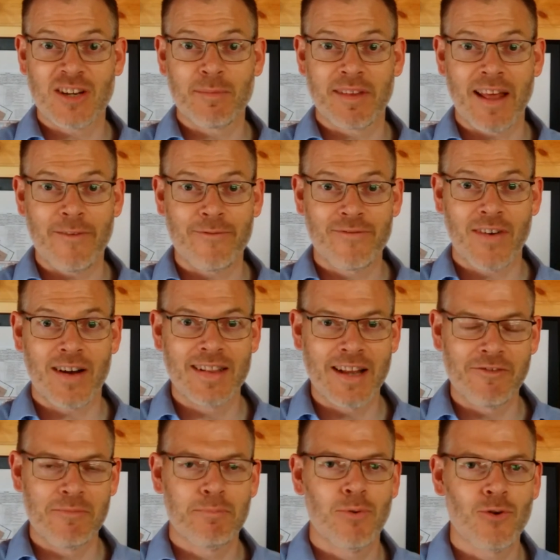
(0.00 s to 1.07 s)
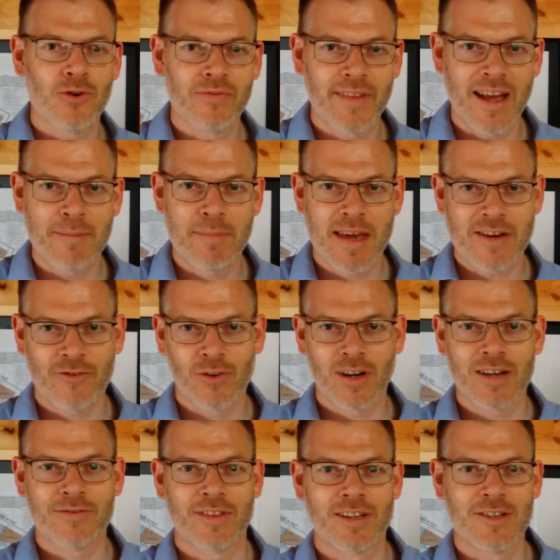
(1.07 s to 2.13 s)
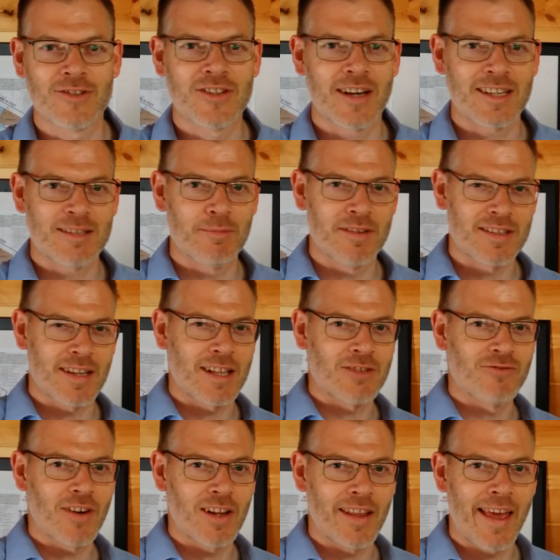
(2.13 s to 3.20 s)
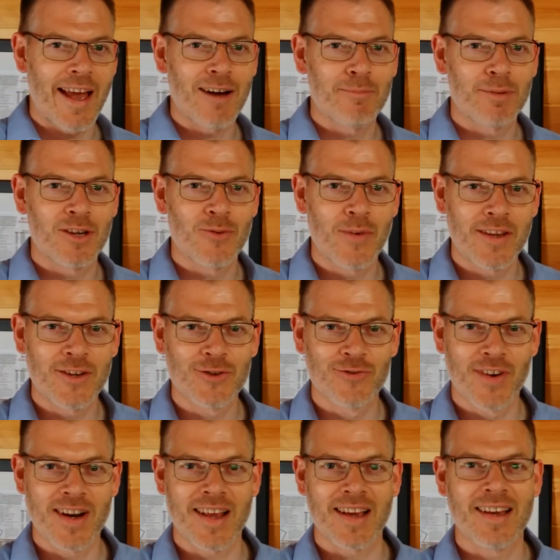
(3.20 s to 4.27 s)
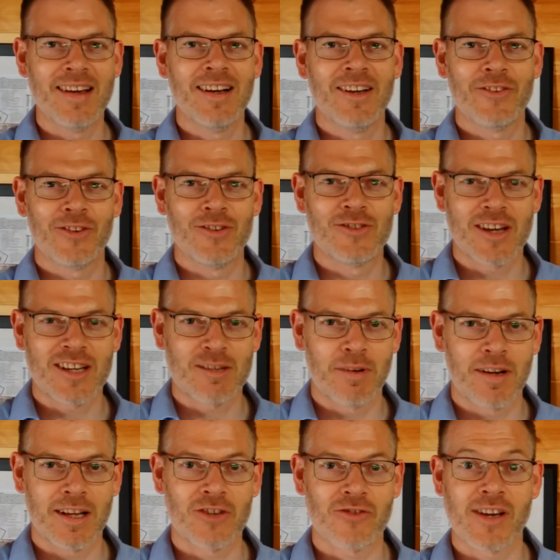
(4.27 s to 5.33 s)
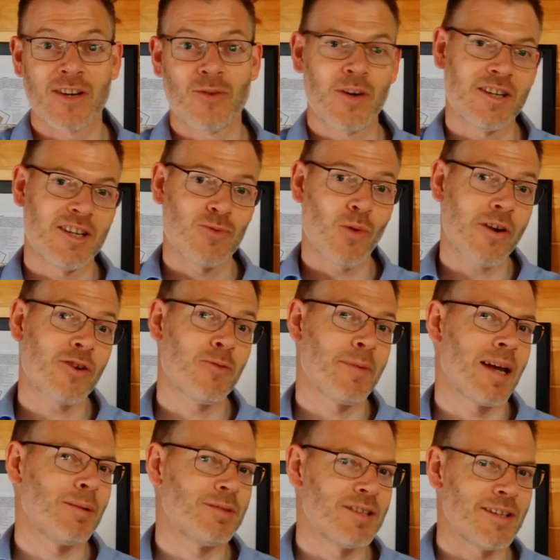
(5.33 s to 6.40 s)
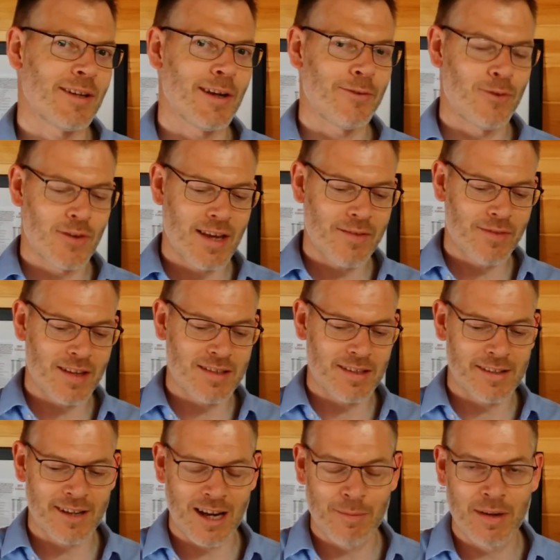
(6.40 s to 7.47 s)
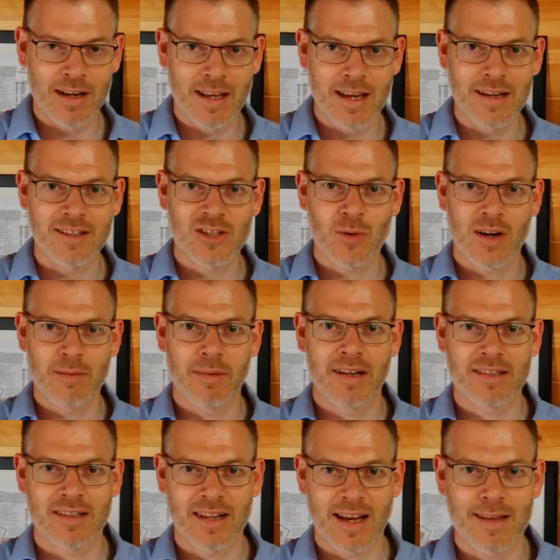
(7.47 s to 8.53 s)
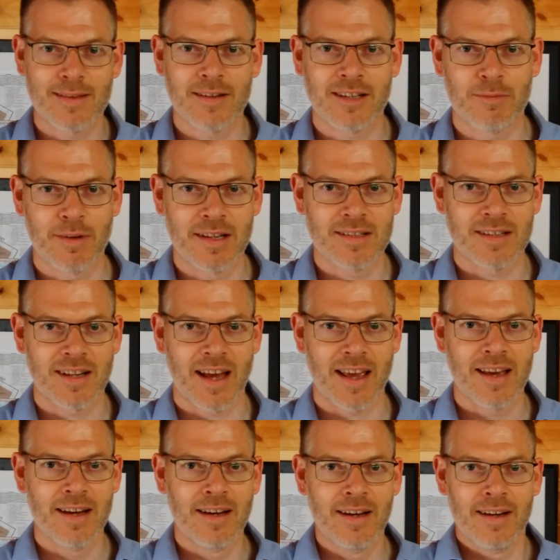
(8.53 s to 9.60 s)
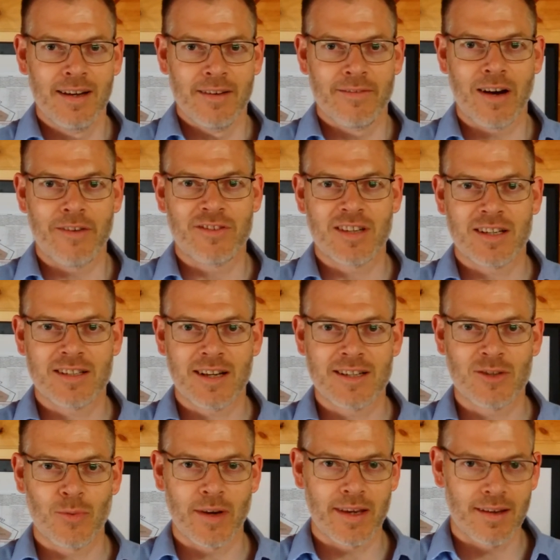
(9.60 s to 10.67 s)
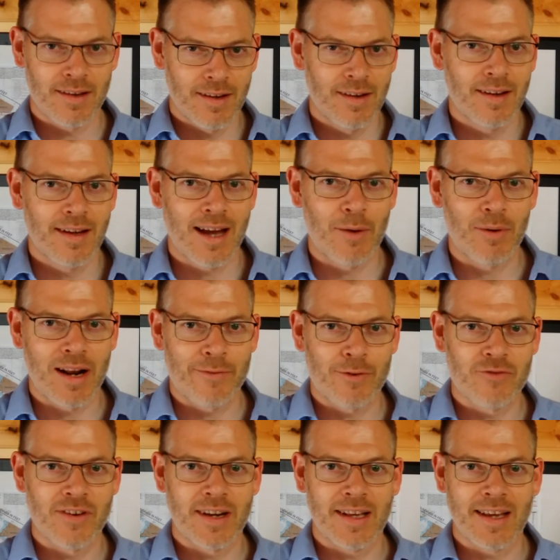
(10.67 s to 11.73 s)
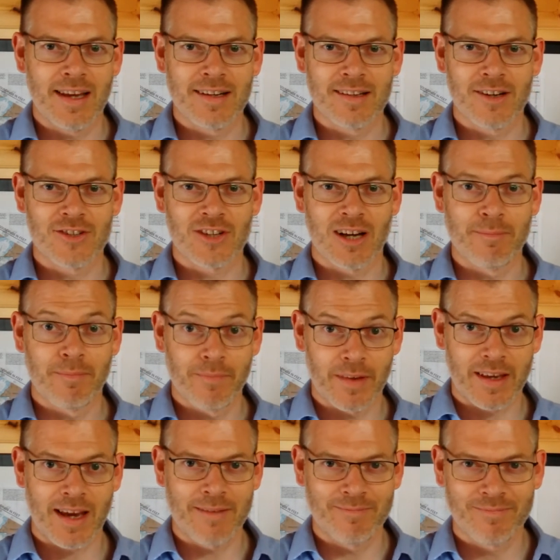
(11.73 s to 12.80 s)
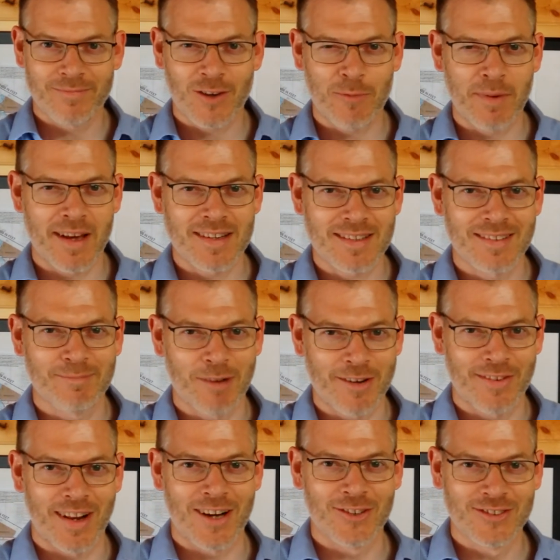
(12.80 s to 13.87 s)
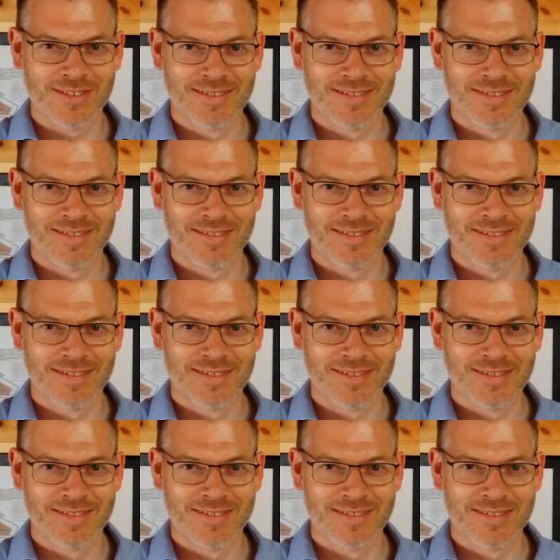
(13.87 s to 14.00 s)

but they're fun, they're important, they appear all over the New Testament. So they'll really help you when you're reading the New Testament in Greek, which is what you'll be able to do if you give this the time it needs 20 minutes a day, 30 minutes a day, five or six days a week and we'll have you reading it in no time. Okay, God bless and bye for now.